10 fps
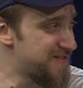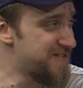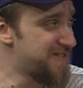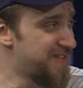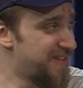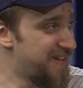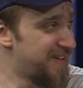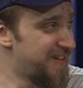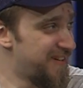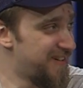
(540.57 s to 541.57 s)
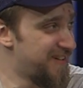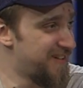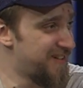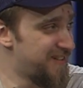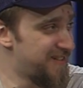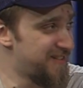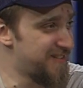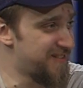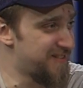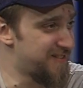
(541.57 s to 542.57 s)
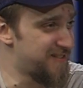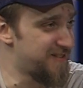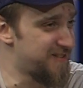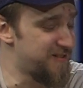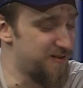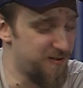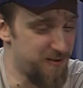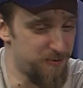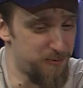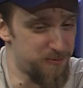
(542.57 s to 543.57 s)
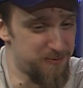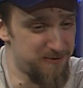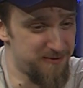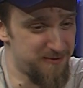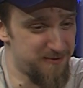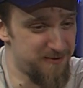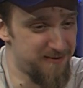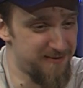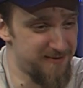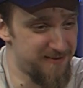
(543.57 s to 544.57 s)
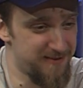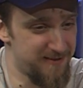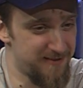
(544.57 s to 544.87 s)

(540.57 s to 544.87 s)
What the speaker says: No words are spoken by the person on screen.